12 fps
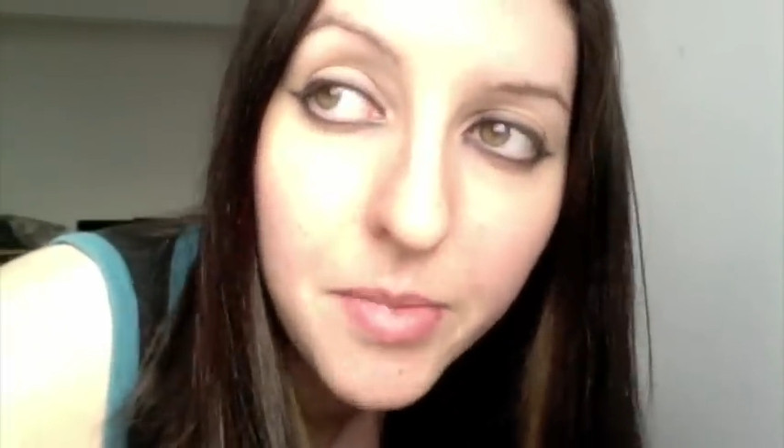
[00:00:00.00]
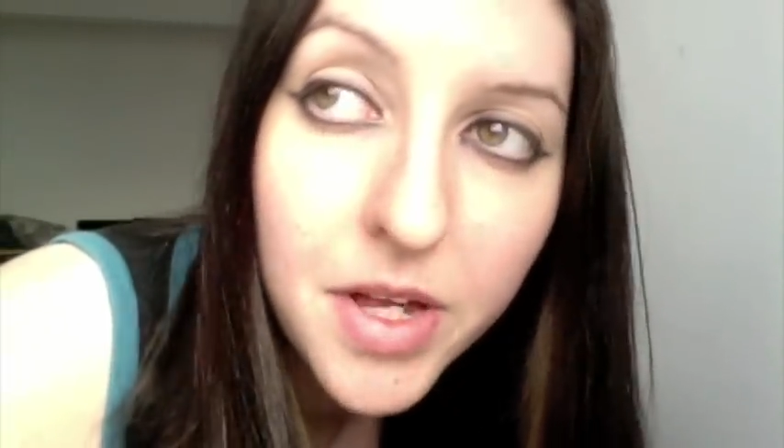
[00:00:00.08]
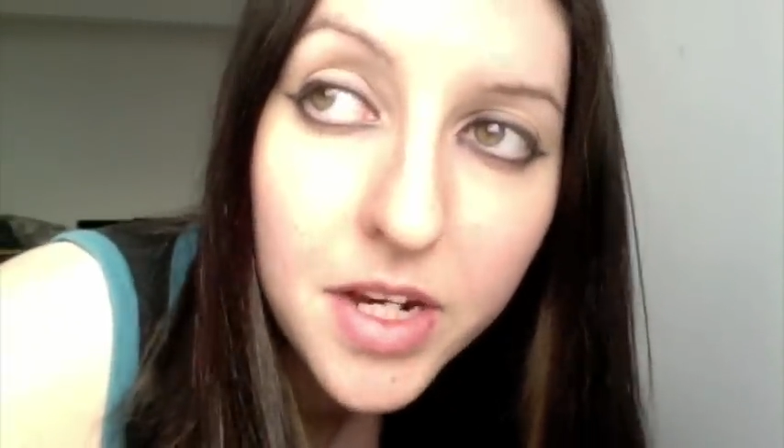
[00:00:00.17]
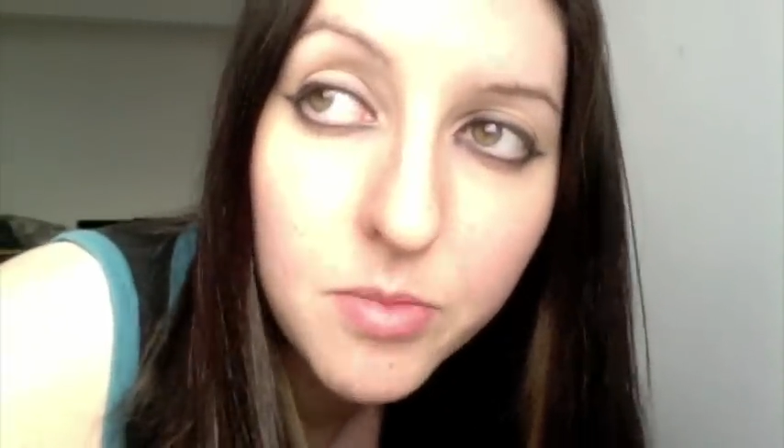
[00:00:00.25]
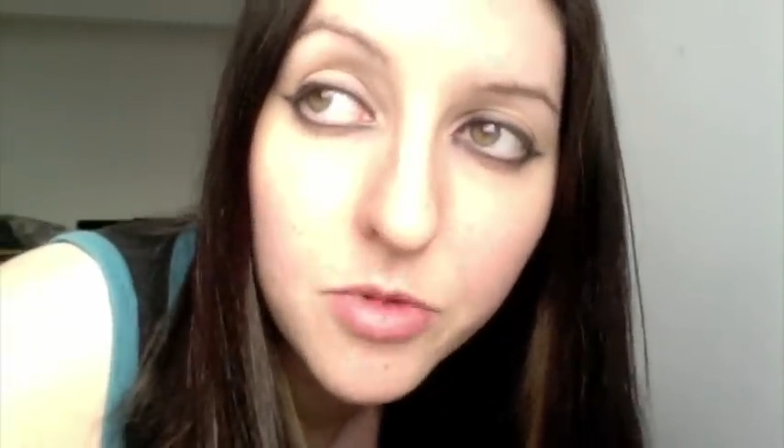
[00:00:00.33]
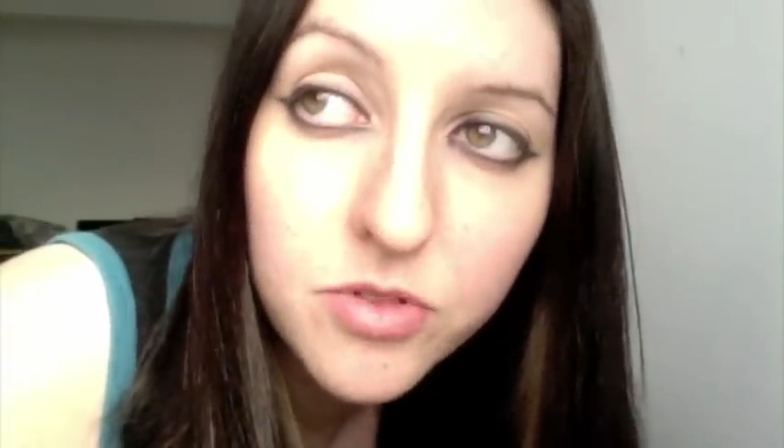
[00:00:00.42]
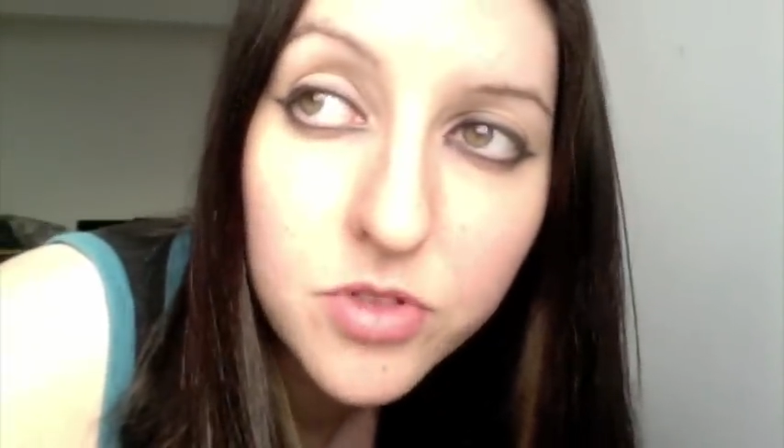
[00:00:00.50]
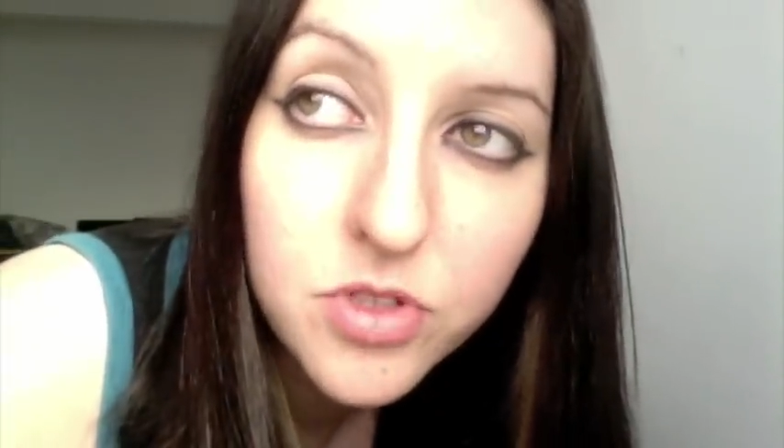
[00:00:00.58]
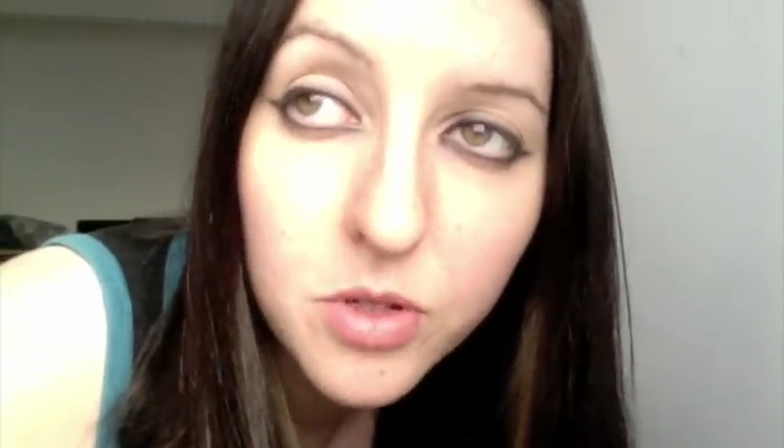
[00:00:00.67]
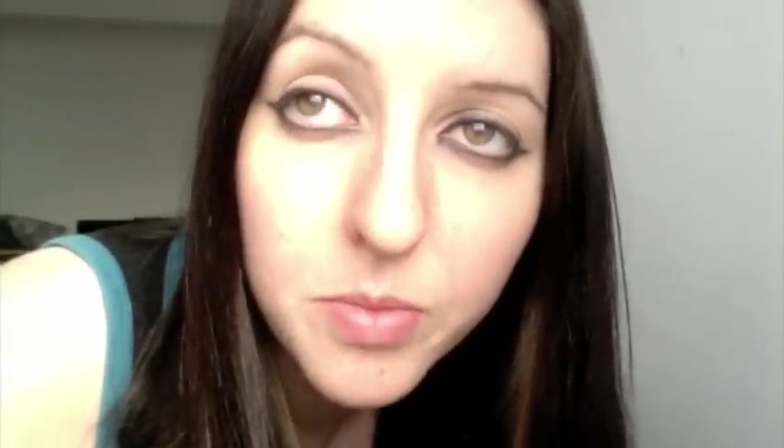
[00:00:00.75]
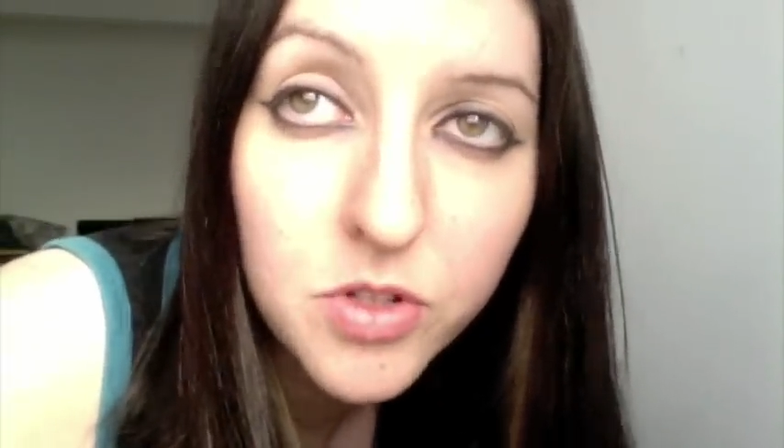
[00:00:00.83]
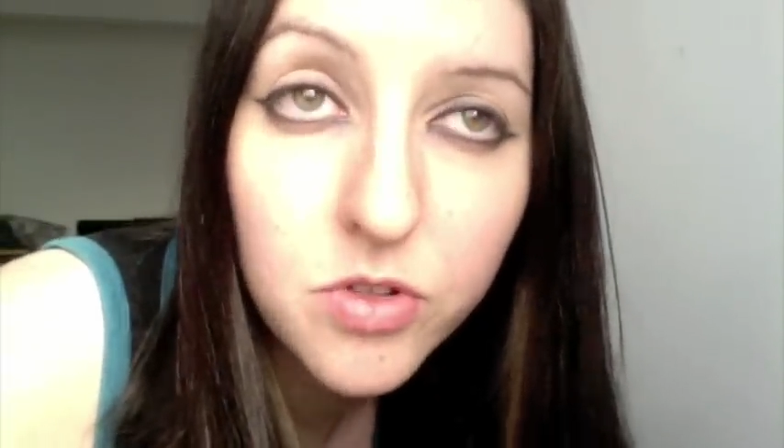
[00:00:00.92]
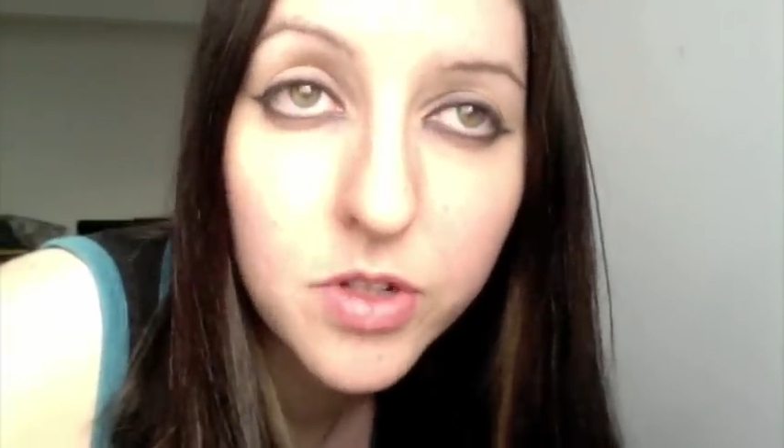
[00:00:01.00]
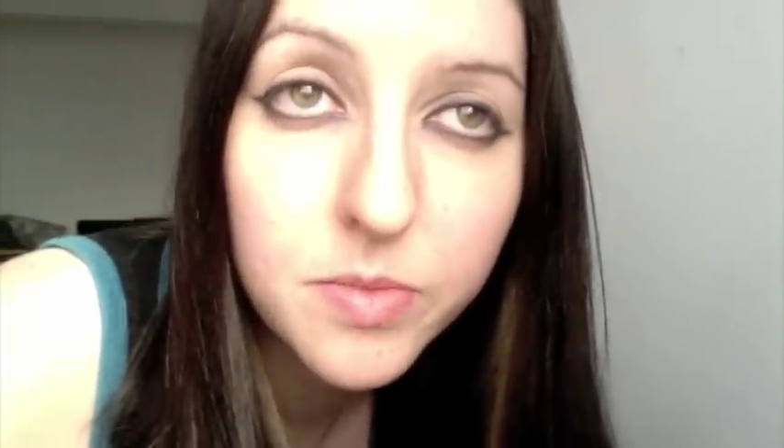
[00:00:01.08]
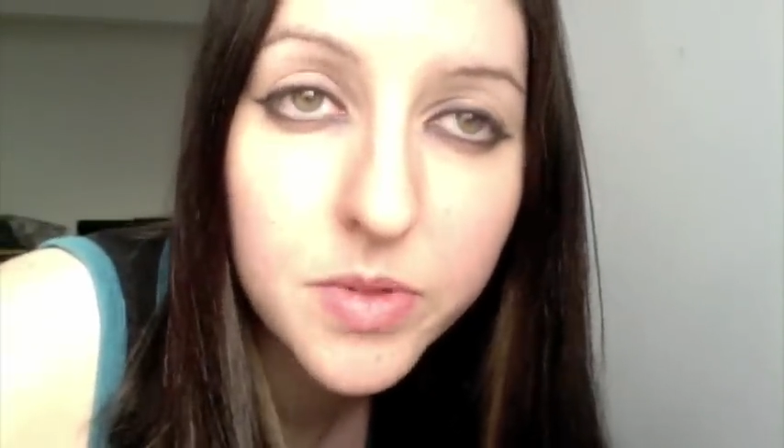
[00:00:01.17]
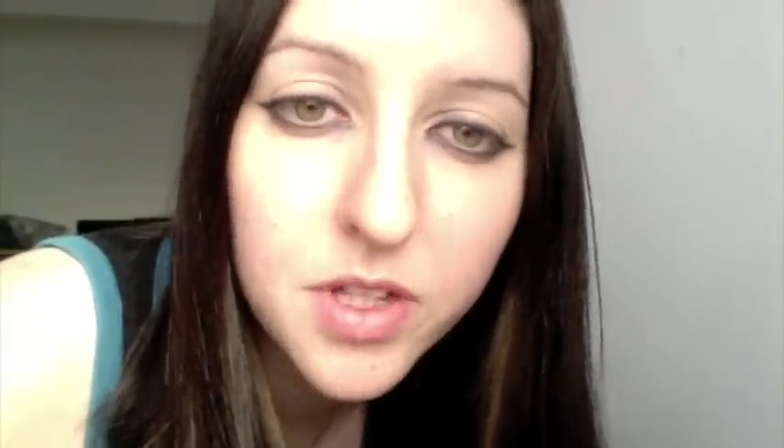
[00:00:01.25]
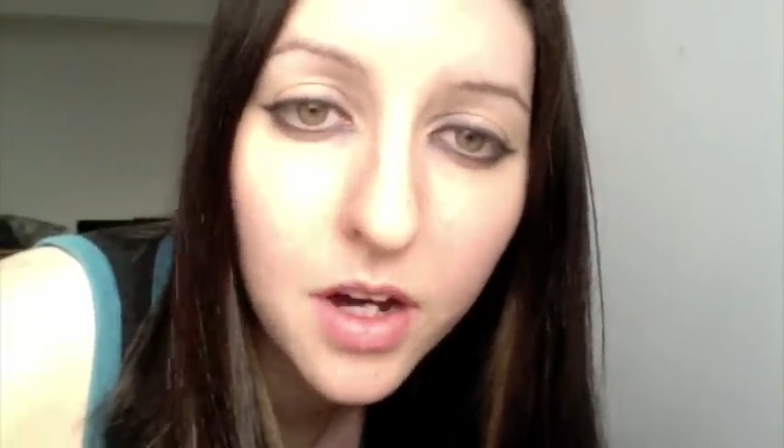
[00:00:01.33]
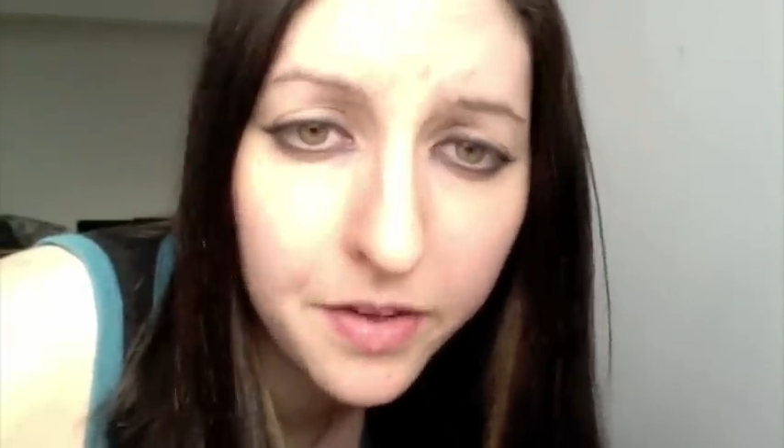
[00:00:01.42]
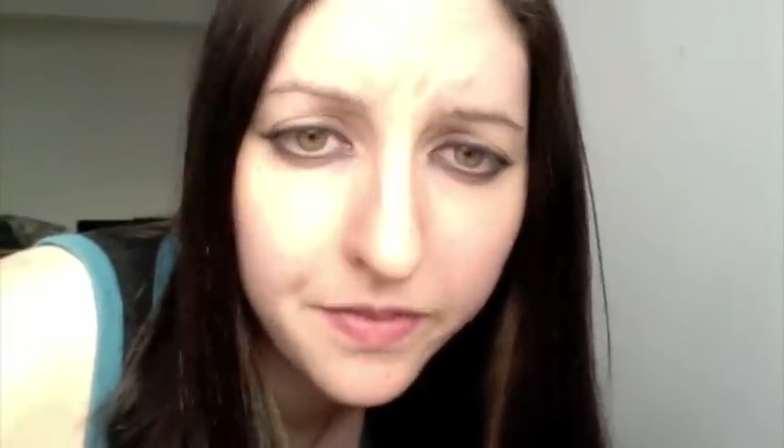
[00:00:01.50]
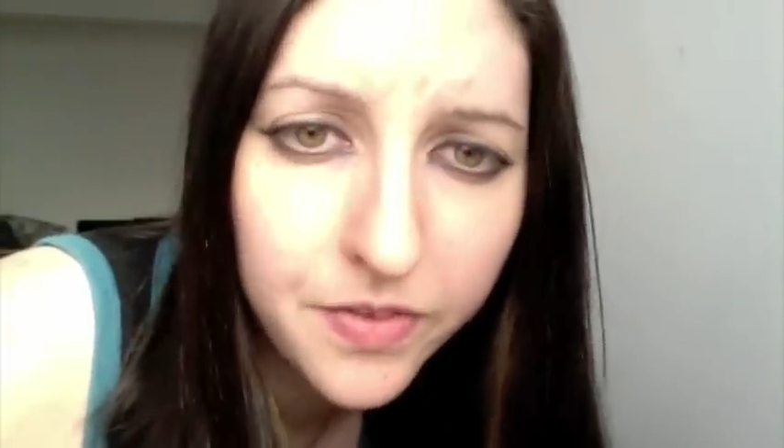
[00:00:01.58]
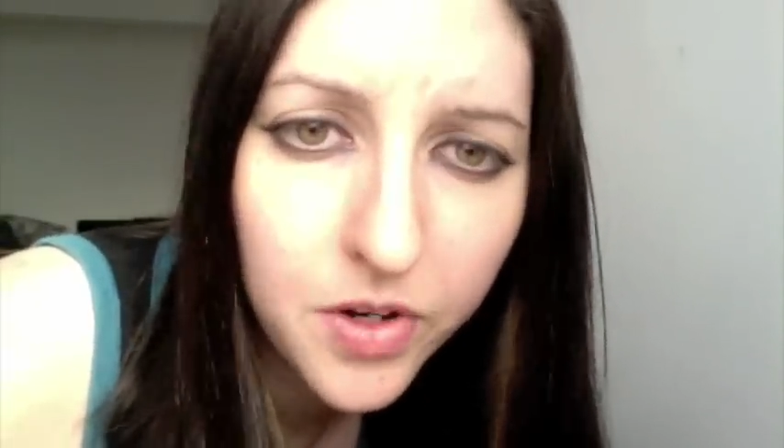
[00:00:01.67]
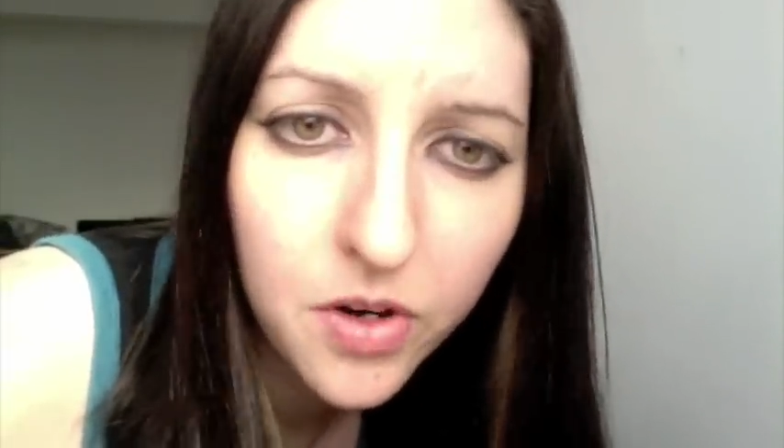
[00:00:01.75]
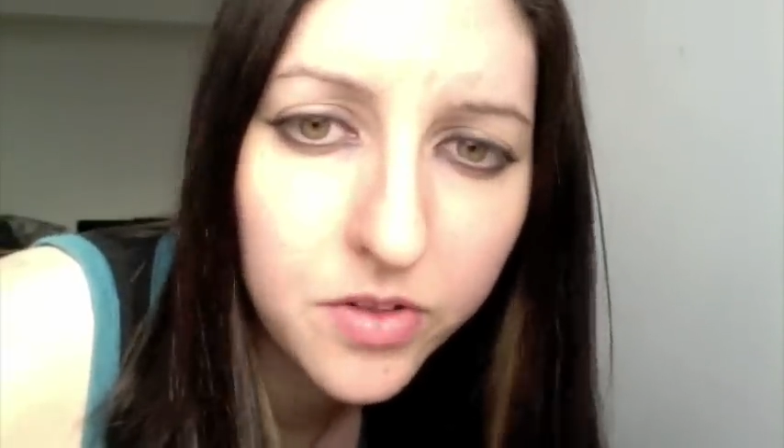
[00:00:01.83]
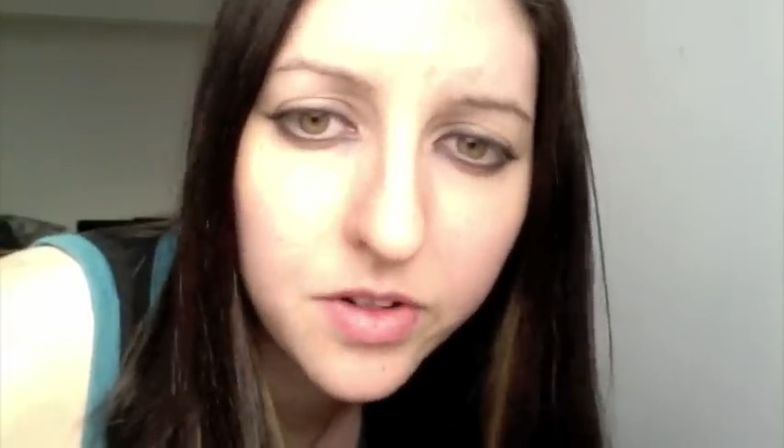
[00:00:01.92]
many more stupid groups that I've
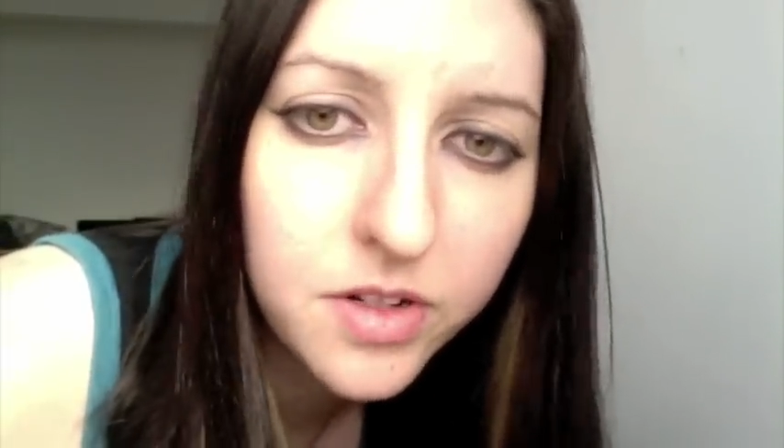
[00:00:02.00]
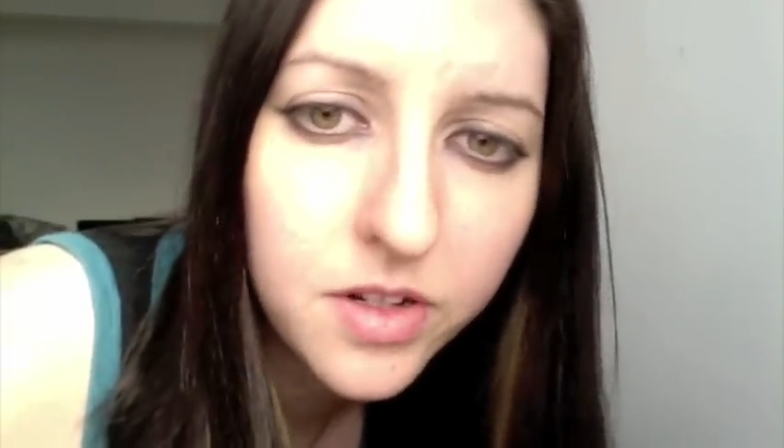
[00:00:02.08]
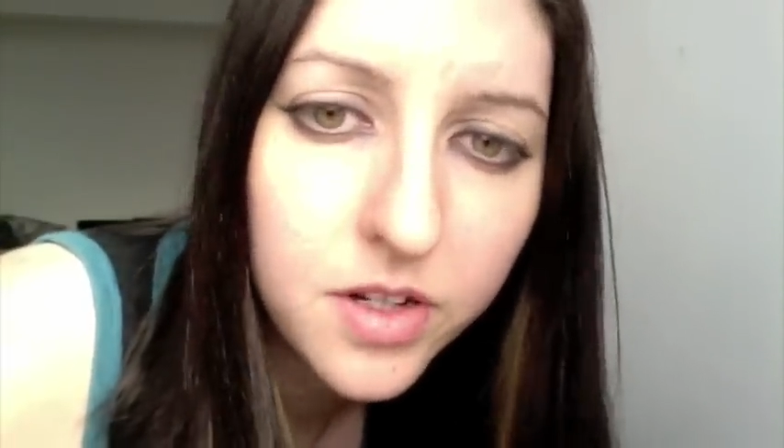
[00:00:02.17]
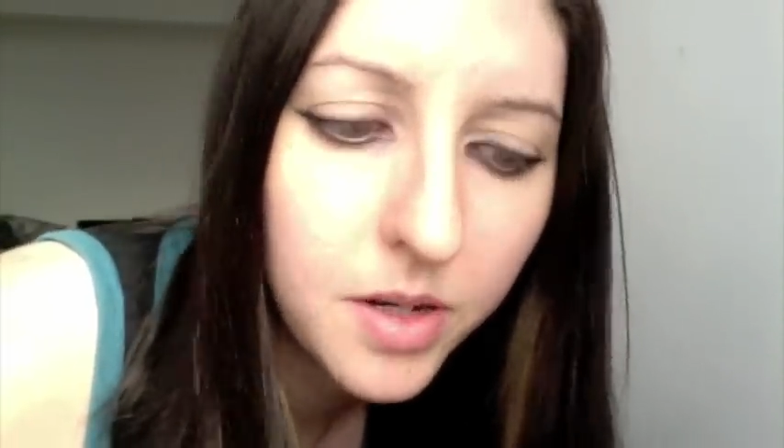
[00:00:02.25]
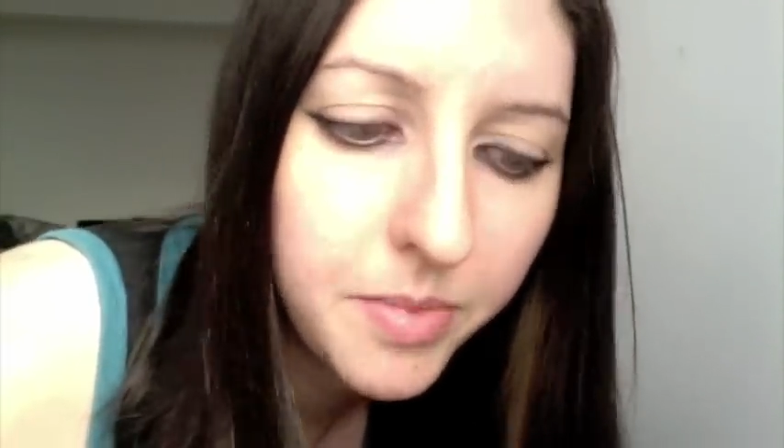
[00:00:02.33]
forgotten